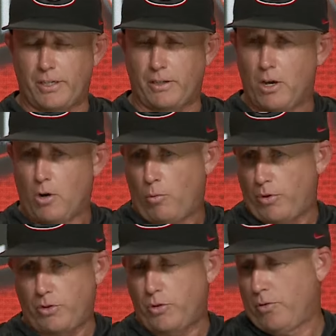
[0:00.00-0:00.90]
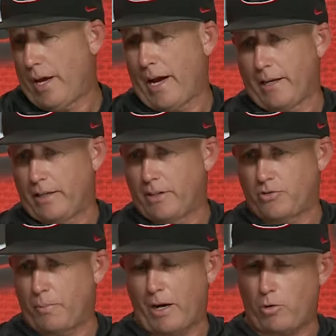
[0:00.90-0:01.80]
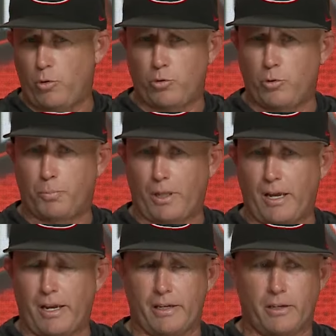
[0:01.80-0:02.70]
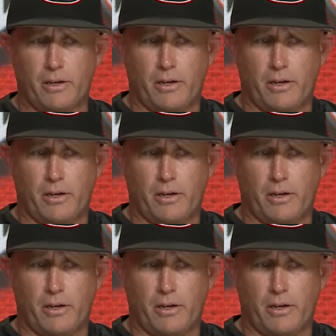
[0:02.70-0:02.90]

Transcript: And when you do that, it doesn't matter who you play.